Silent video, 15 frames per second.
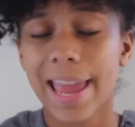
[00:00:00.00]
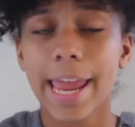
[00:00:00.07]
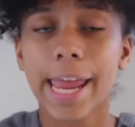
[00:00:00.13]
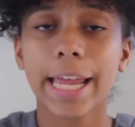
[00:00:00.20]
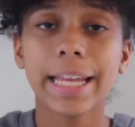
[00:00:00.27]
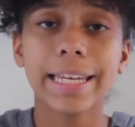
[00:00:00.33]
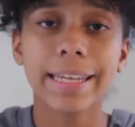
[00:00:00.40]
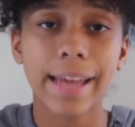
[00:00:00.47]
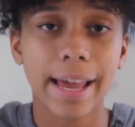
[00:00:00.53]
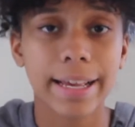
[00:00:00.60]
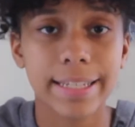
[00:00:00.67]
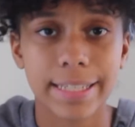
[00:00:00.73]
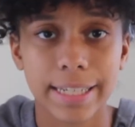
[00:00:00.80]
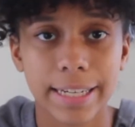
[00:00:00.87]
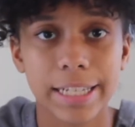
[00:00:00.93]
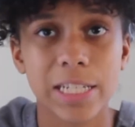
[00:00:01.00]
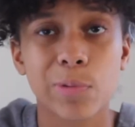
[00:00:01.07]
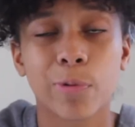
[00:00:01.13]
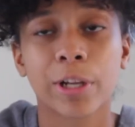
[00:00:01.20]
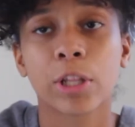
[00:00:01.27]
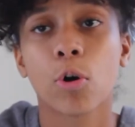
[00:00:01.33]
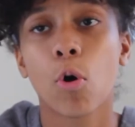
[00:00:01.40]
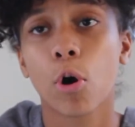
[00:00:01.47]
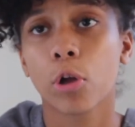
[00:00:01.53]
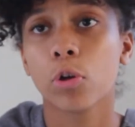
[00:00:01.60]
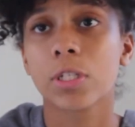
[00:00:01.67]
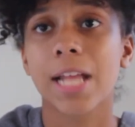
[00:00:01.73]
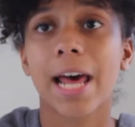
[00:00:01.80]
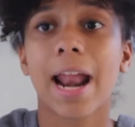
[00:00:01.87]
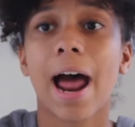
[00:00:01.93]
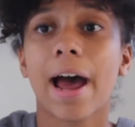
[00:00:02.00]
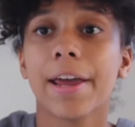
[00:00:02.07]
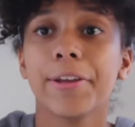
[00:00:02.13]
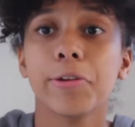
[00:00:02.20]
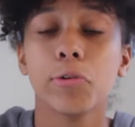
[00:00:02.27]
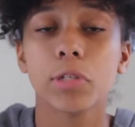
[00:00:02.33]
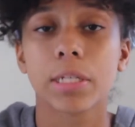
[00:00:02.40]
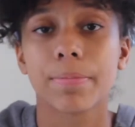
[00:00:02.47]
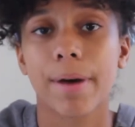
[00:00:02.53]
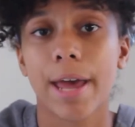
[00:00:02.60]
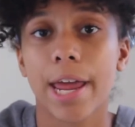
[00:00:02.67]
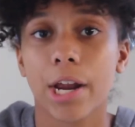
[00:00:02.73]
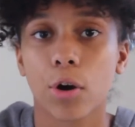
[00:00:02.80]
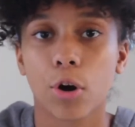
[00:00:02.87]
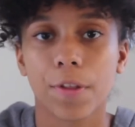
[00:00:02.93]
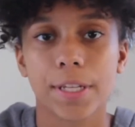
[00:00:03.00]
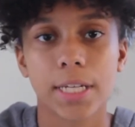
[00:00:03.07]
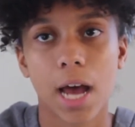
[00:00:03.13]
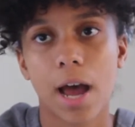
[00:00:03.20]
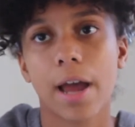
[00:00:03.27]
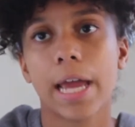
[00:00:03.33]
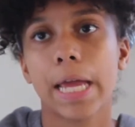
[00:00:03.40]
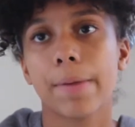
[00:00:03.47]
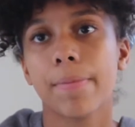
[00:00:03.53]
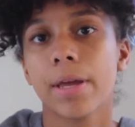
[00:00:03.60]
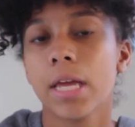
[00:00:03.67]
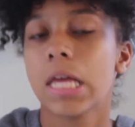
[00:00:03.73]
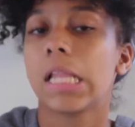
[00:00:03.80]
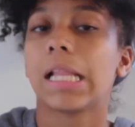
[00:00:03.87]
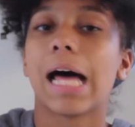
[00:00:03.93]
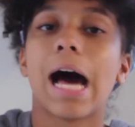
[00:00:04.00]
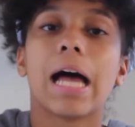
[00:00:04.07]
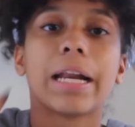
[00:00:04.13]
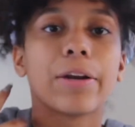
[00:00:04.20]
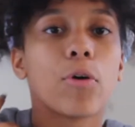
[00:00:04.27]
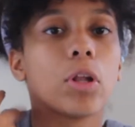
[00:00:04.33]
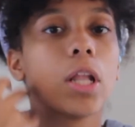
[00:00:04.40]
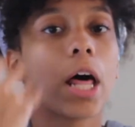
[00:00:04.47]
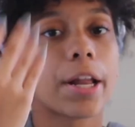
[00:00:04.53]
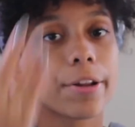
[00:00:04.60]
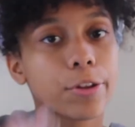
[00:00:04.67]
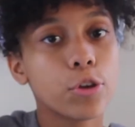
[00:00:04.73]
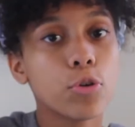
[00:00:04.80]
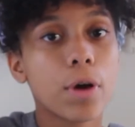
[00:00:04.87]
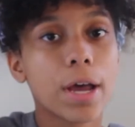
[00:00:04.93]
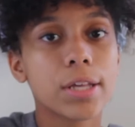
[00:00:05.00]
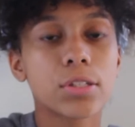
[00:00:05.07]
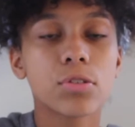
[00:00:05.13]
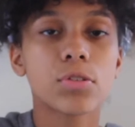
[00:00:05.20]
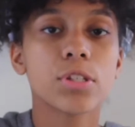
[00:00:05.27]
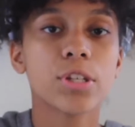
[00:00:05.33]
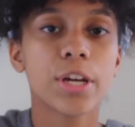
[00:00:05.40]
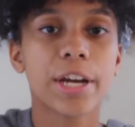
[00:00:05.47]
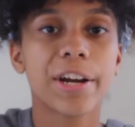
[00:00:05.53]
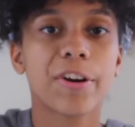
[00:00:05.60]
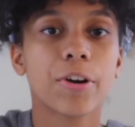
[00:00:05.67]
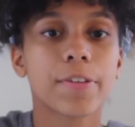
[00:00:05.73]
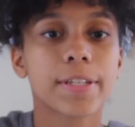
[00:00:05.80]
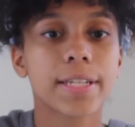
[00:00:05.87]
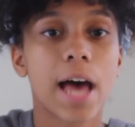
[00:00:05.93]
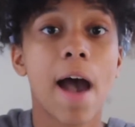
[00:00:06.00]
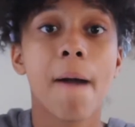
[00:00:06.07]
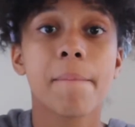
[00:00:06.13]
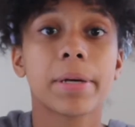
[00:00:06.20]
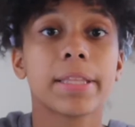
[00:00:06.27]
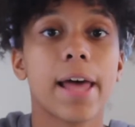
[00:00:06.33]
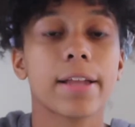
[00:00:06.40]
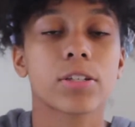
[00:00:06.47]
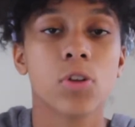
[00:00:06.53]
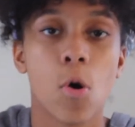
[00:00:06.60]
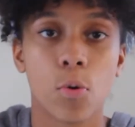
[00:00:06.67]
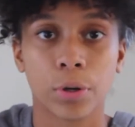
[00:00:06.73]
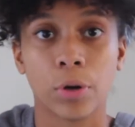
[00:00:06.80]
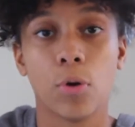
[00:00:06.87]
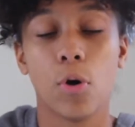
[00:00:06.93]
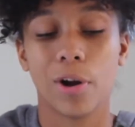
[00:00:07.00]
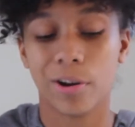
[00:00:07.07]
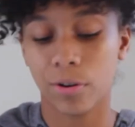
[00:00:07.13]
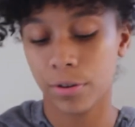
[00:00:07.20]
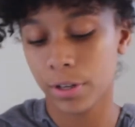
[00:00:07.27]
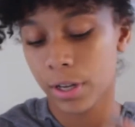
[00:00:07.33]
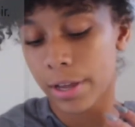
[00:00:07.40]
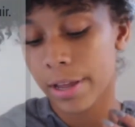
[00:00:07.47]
And next is one of the oils that I use in my hair all the time. I know a lot of you guys use in your hair all the time, and that's coconut oil.